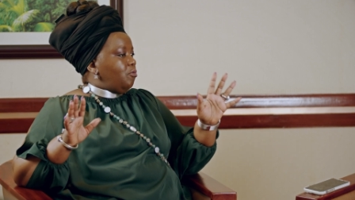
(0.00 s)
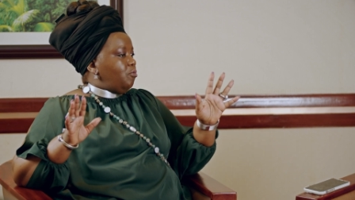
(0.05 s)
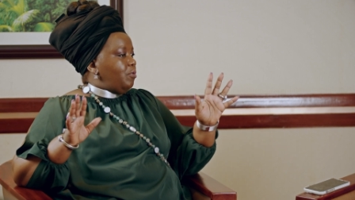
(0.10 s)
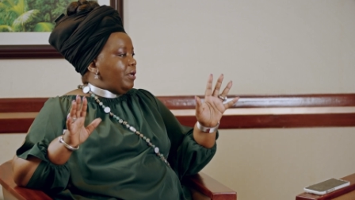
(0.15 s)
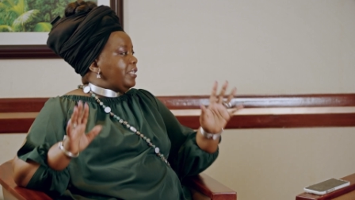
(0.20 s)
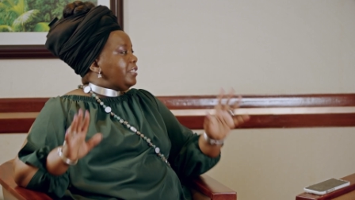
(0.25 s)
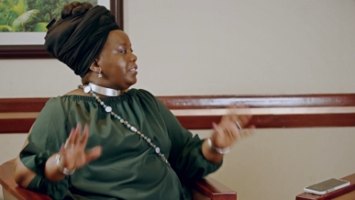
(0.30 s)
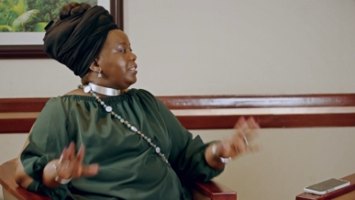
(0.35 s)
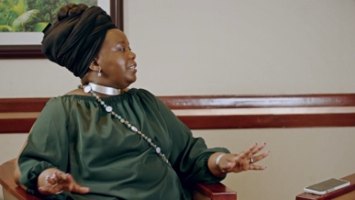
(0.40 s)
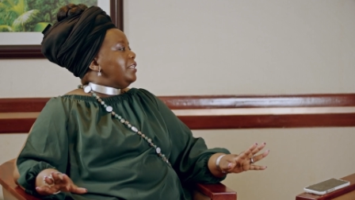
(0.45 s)

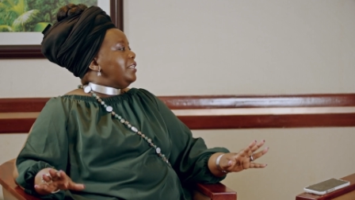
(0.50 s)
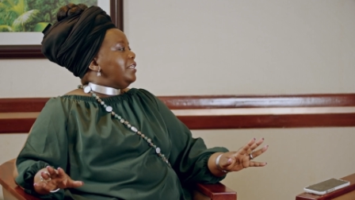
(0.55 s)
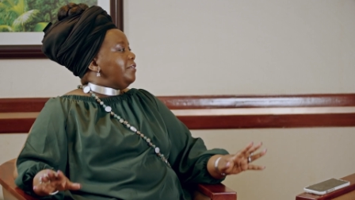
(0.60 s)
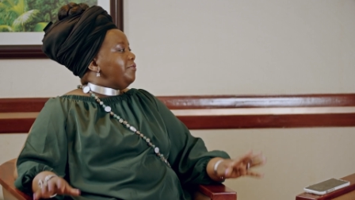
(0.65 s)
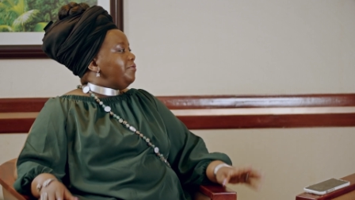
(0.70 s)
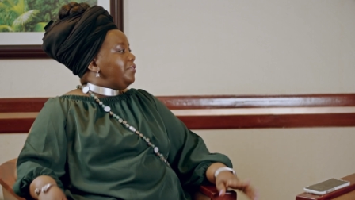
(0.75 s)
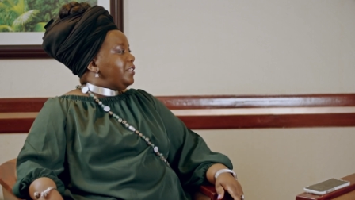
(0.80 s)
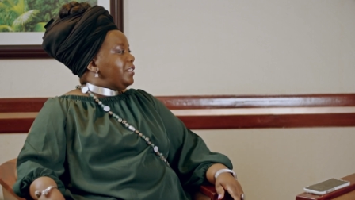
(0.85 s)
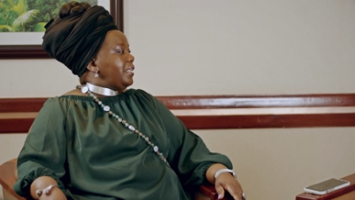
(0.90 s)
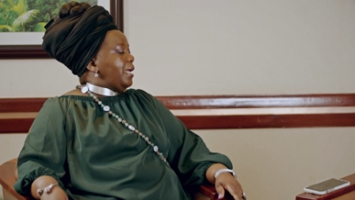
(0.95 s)
went and
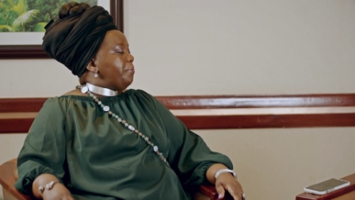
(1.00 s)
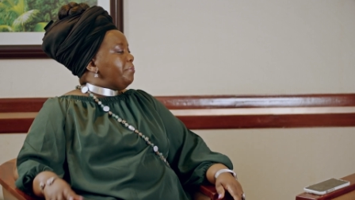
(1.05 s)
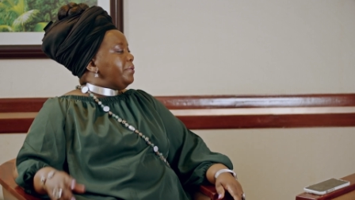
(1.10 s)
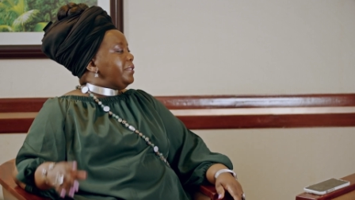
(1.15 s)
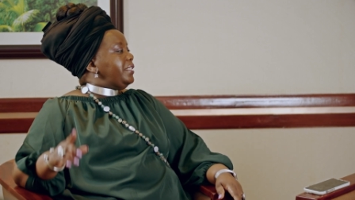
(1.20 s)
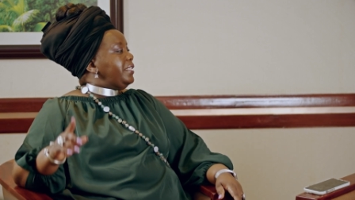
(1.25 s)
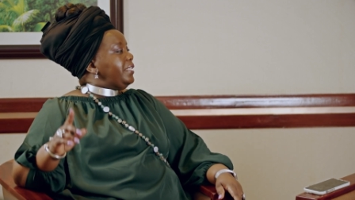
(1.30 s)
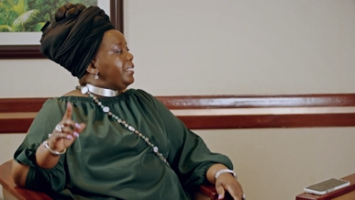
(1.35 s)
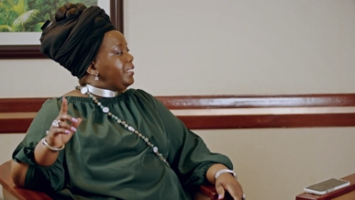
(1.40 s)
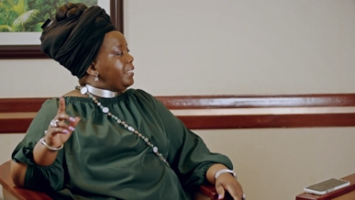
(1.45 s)
lived in
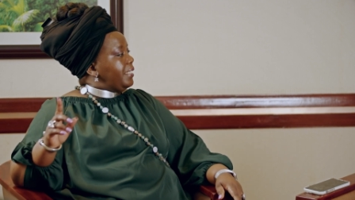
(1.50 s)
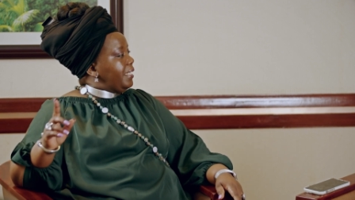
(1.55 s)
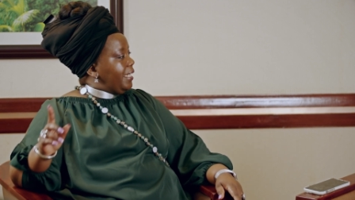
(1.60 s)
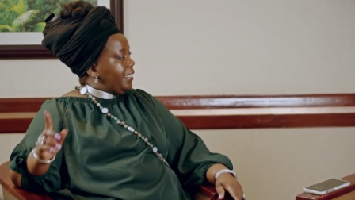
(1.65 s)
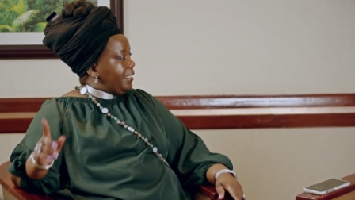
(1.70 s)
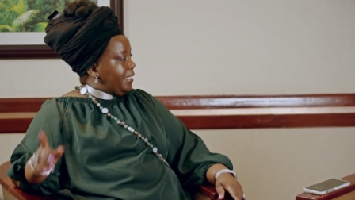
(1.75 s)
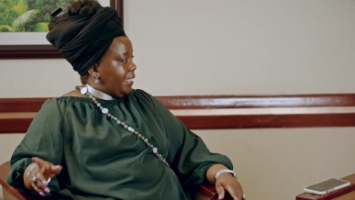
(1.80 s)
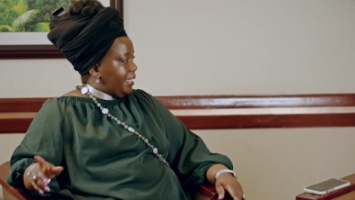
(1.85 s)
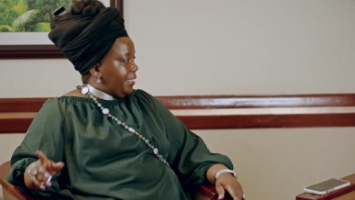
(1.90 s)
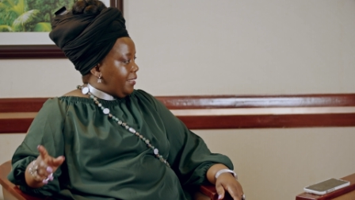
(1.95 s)
Aberdeen,
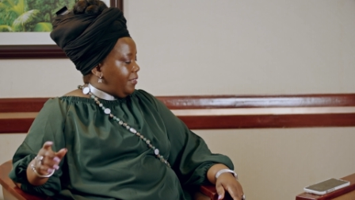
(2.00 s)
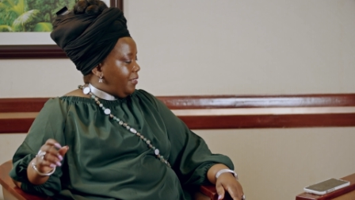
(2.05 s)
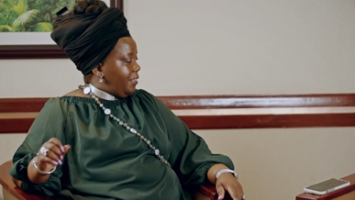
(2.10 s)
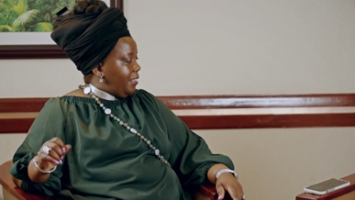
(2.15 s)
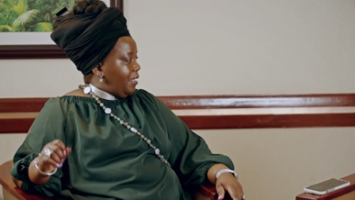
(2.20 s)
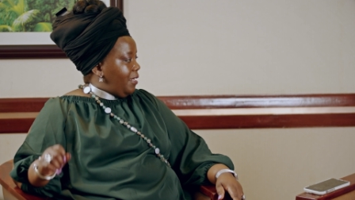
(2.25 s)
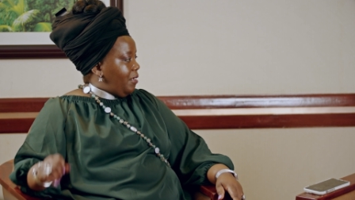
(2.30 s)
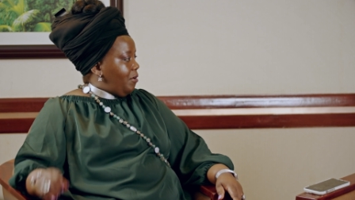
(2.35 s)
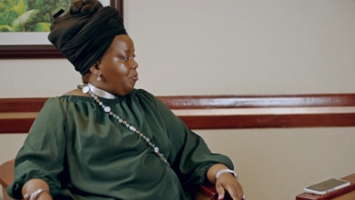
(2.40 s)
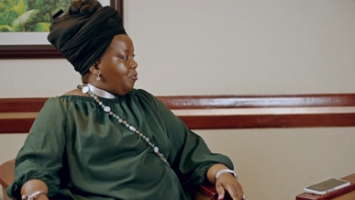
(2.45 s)
and then
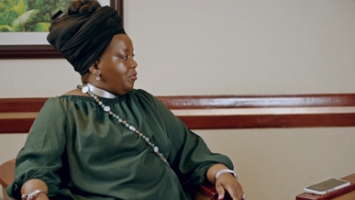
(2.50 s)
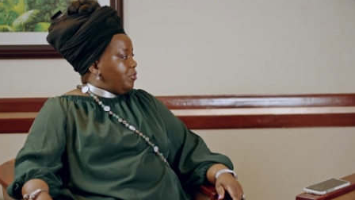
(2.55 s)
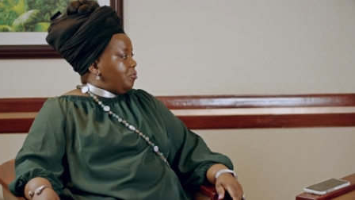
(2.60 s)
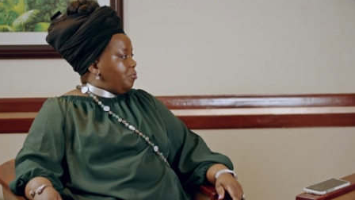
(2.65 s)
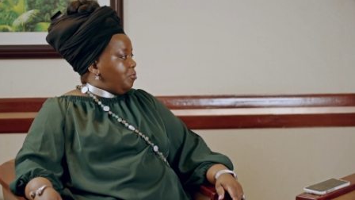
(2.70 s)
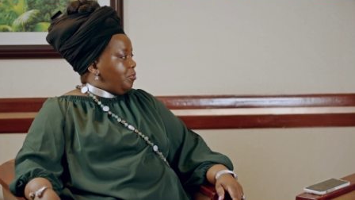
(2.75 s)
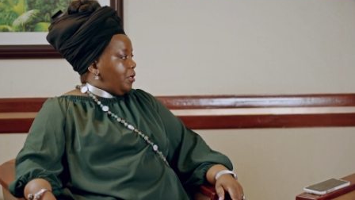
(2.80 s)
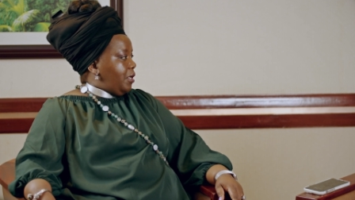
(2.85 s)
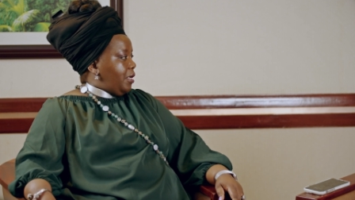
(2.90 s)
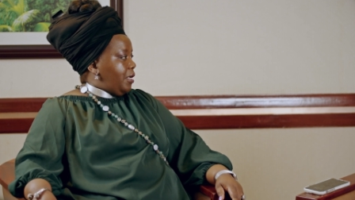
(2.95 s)

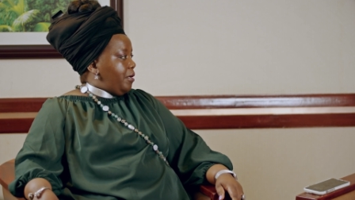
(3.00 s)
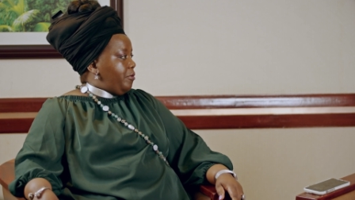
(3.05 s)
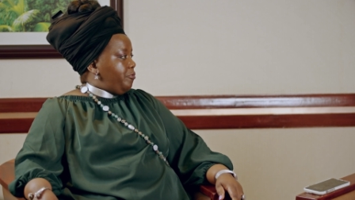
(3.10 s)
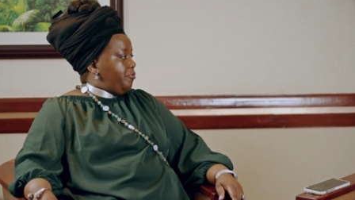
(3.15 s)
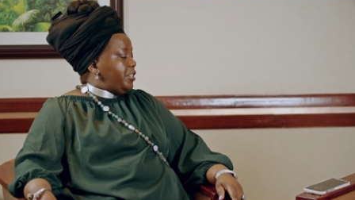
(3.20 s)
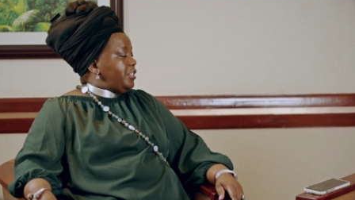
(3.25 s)
was uh,